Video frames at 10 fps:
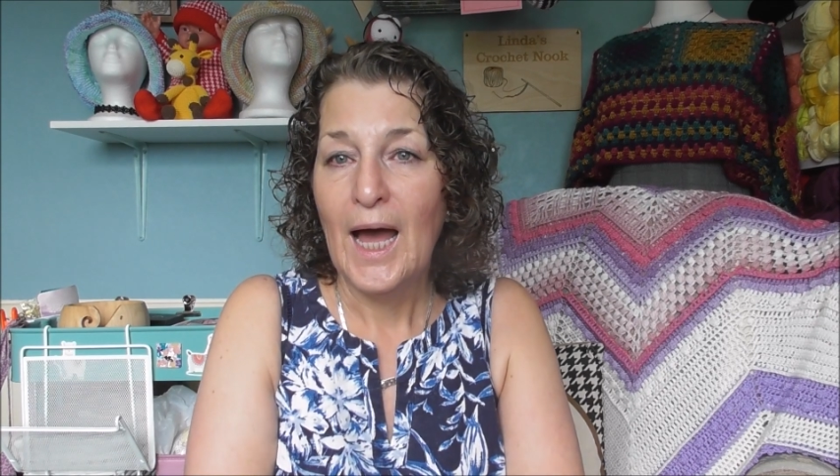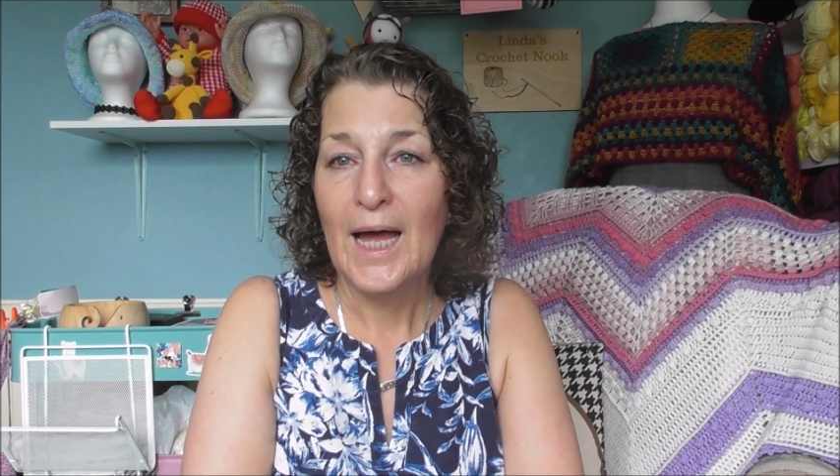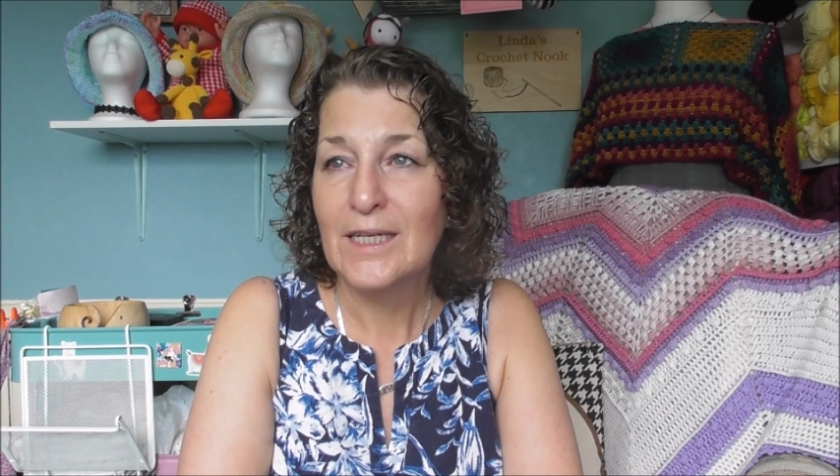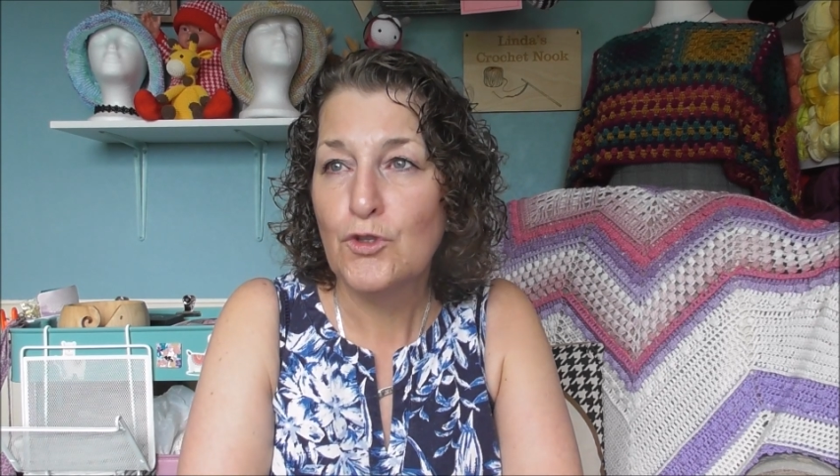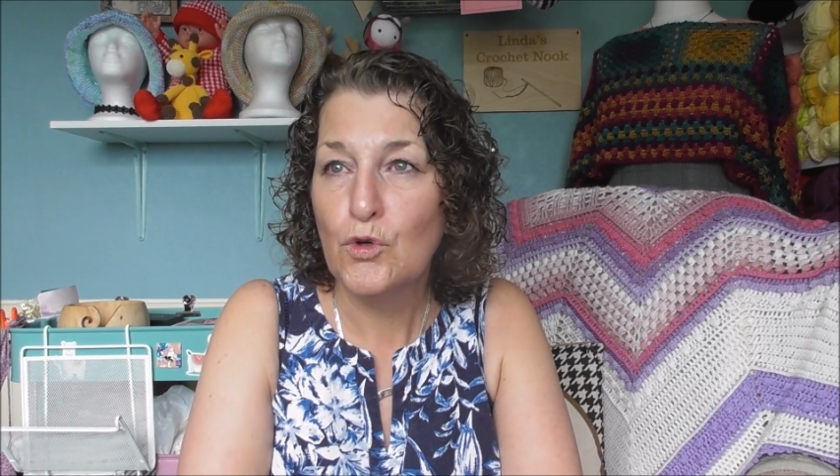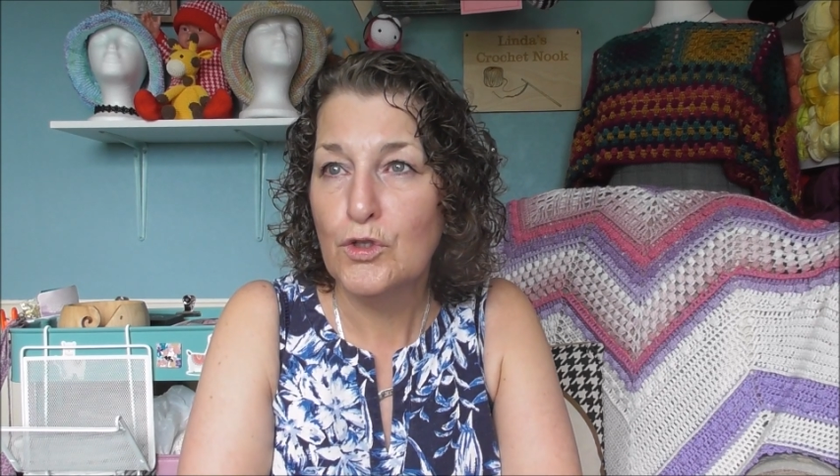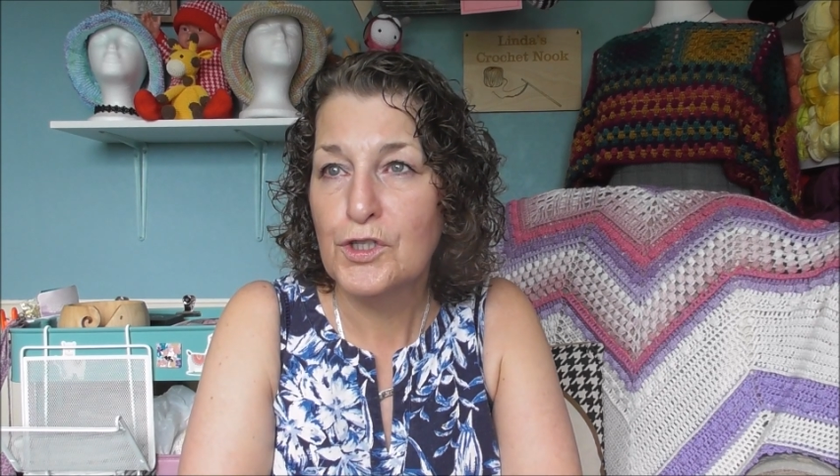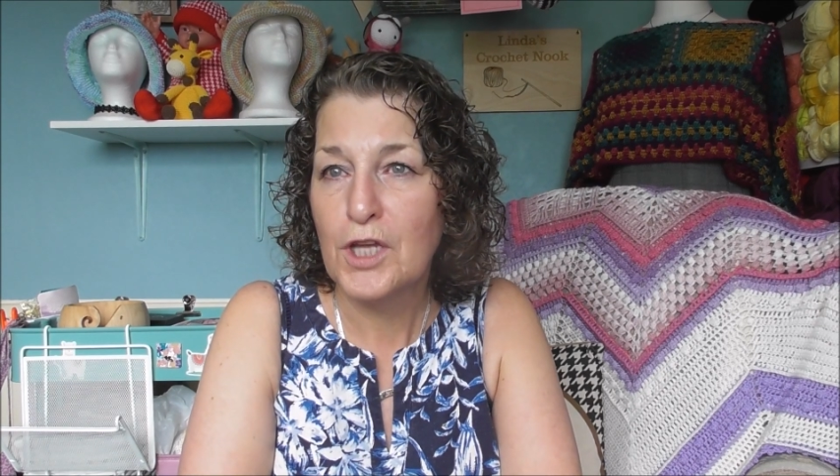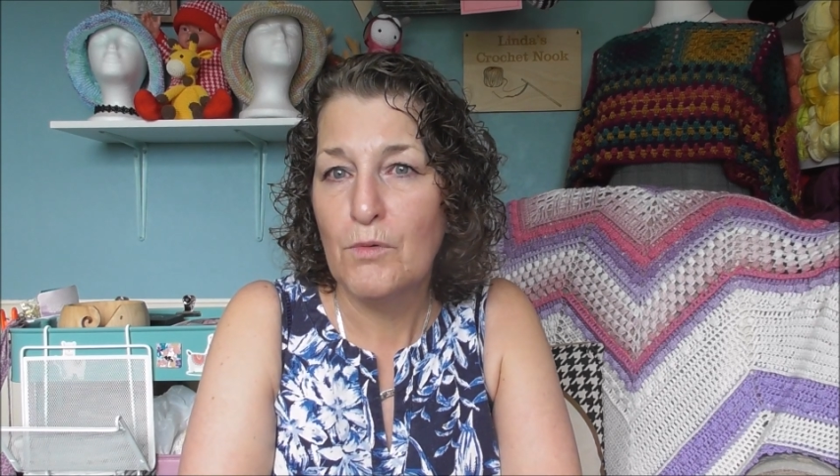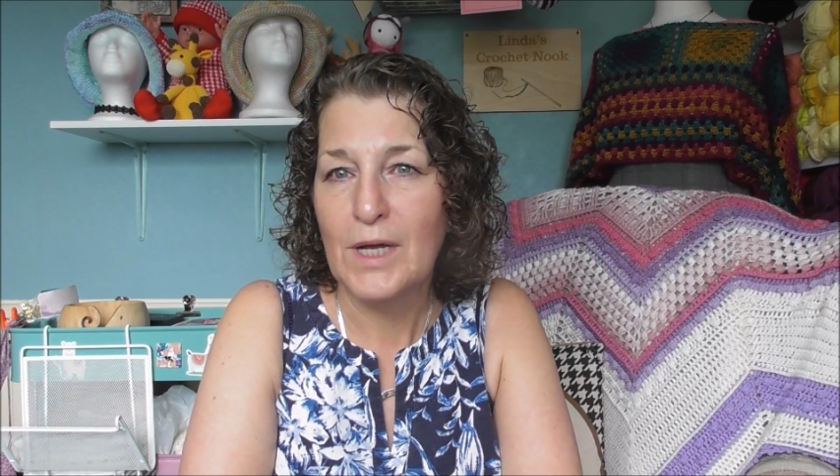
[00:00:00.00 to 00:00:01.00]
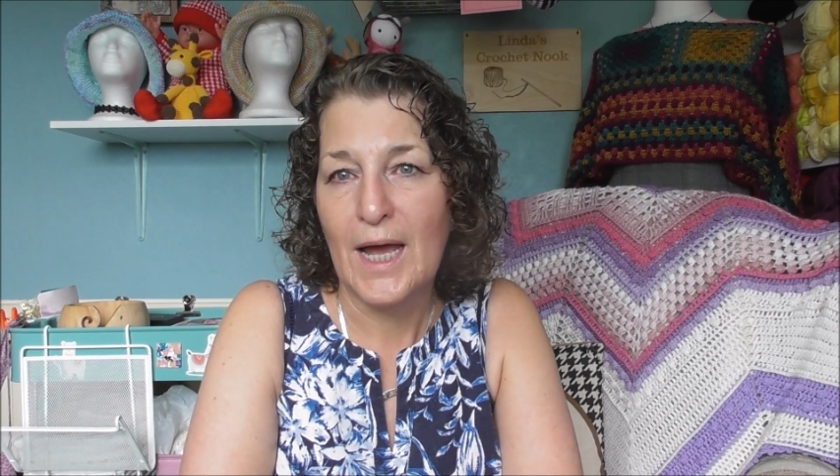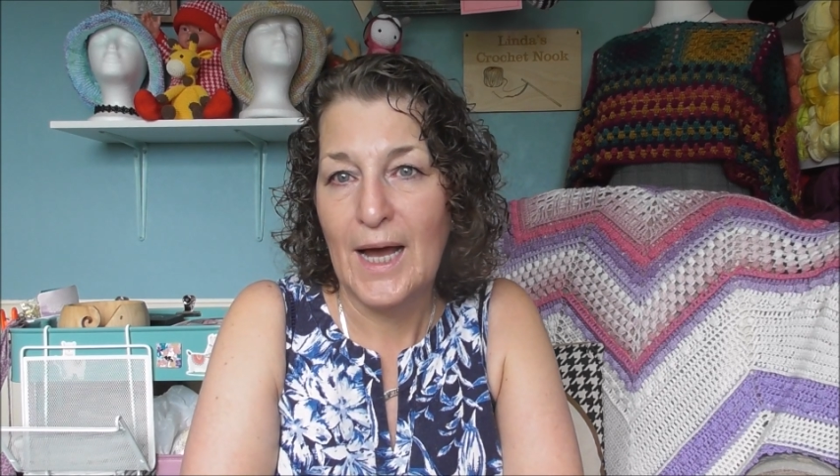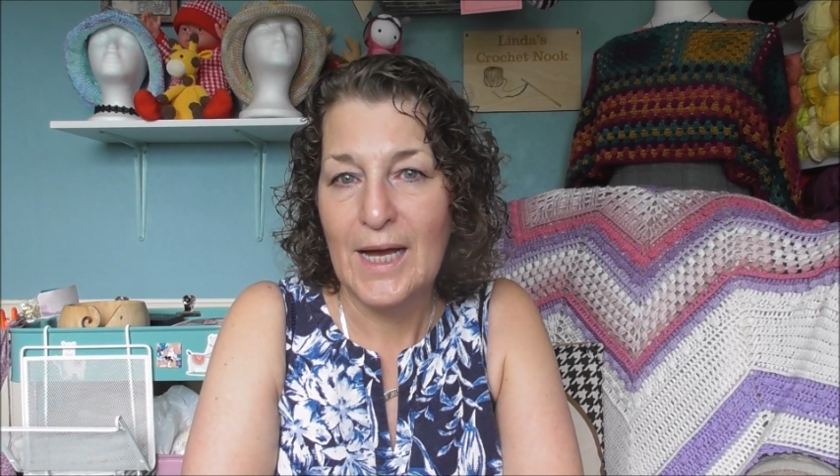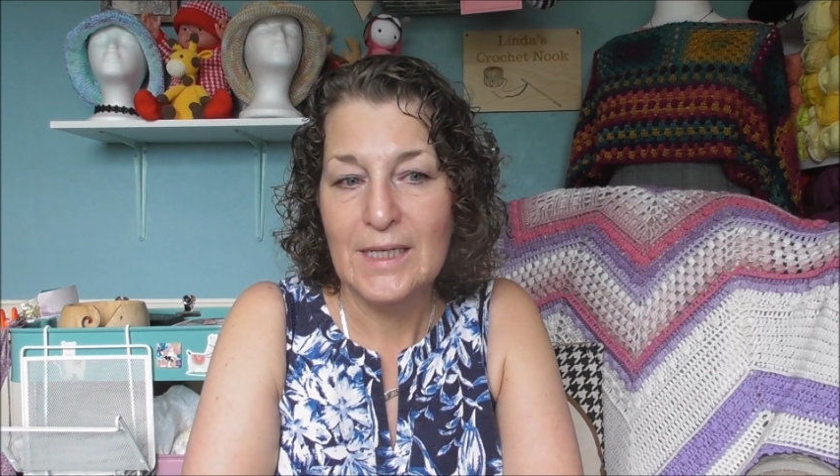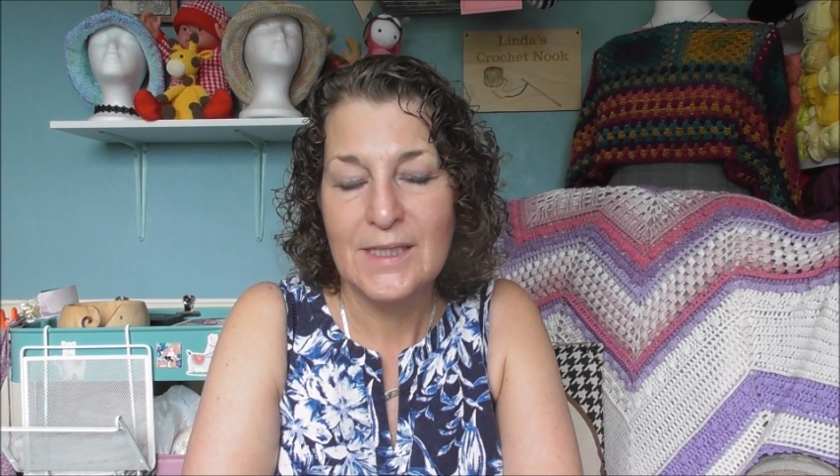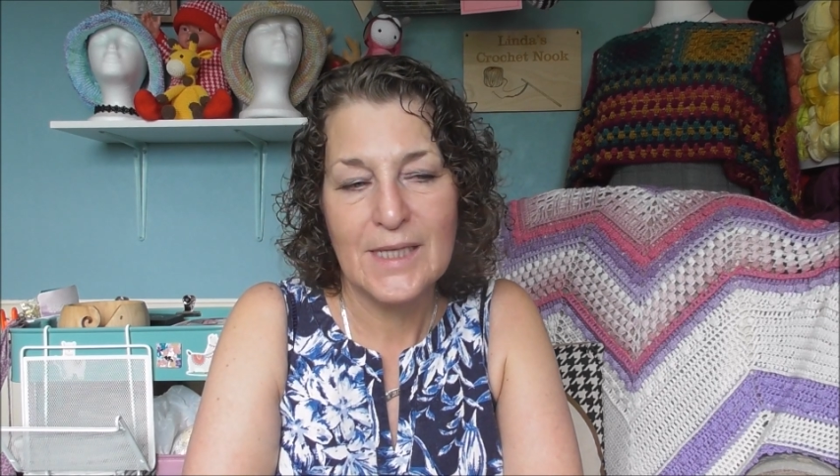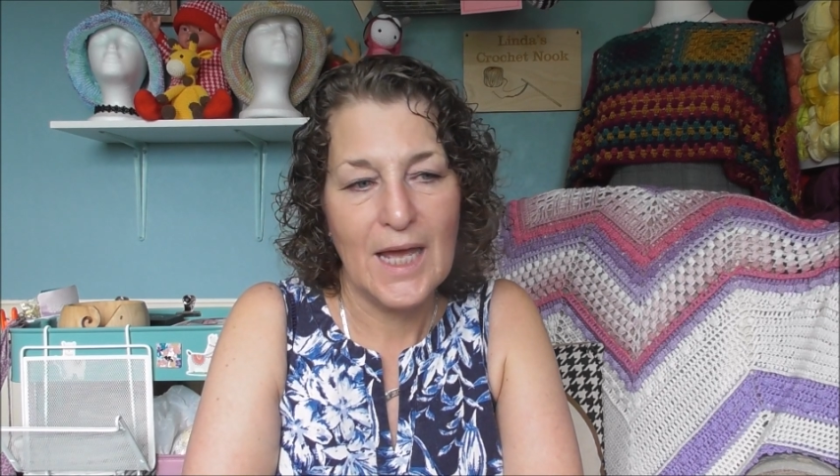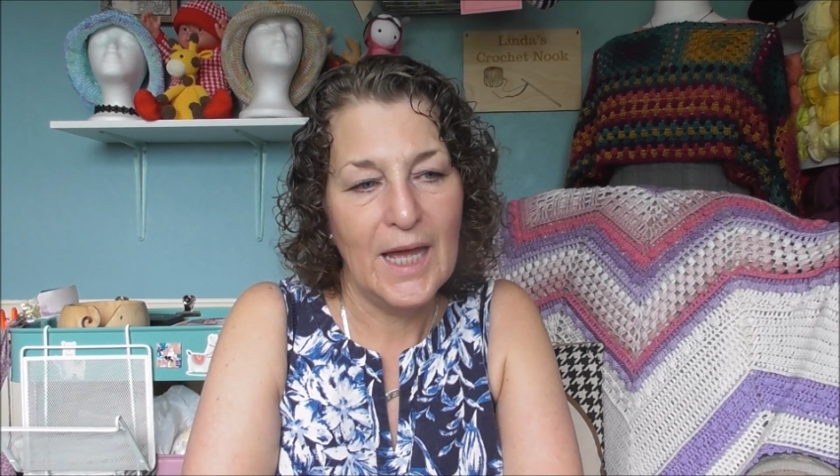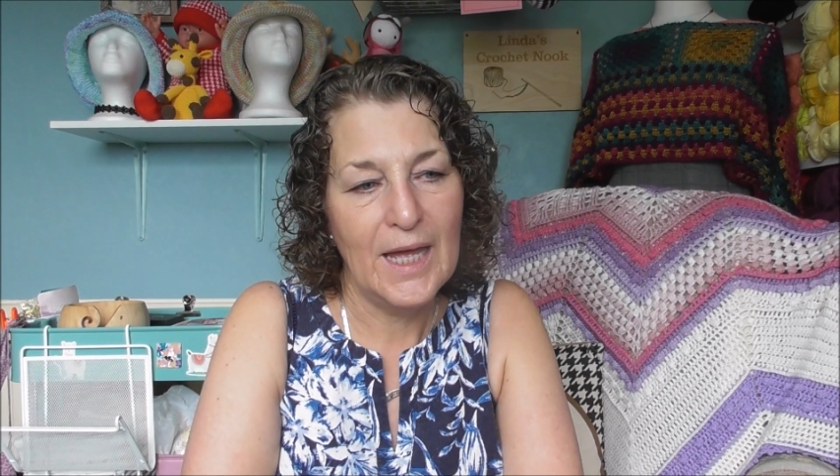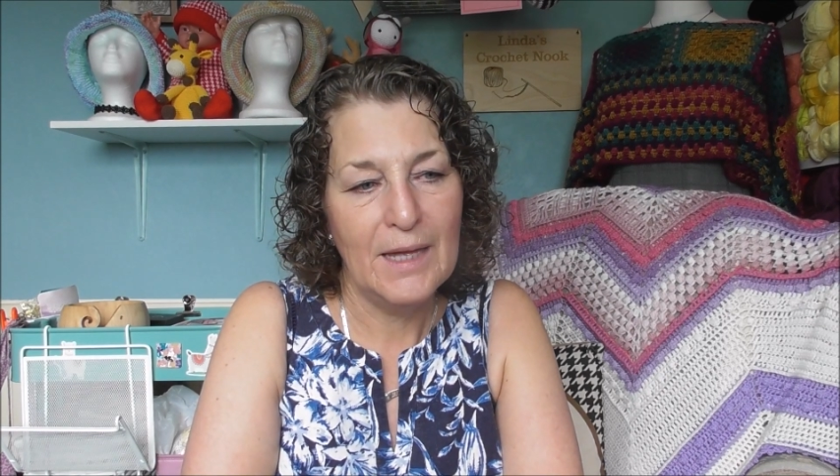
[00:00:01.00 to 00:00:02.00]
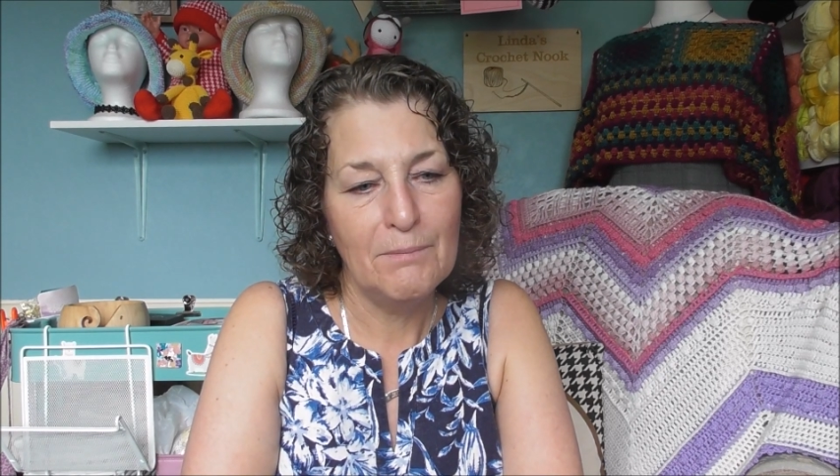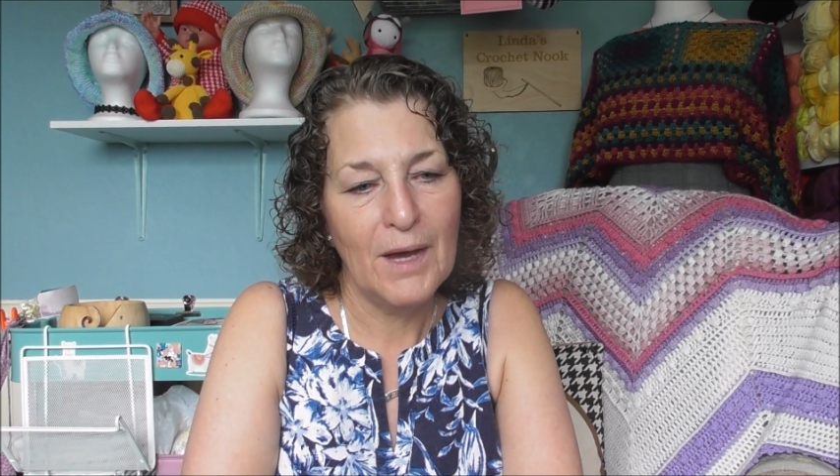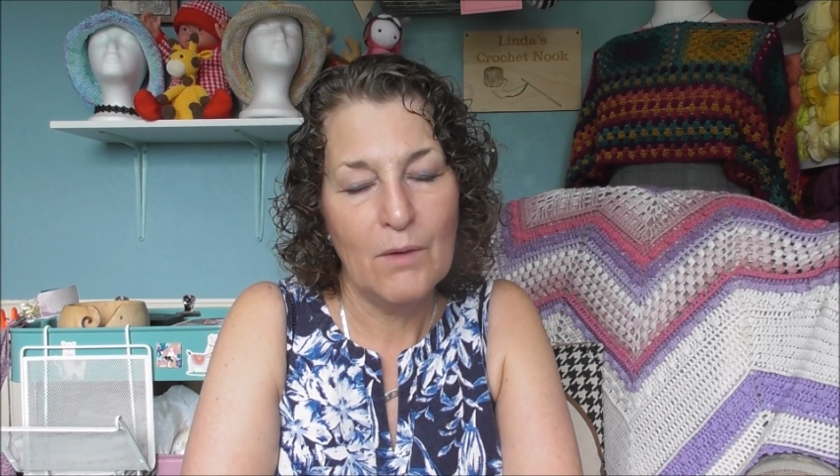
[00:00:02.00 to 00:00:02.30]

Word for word: and also guys um,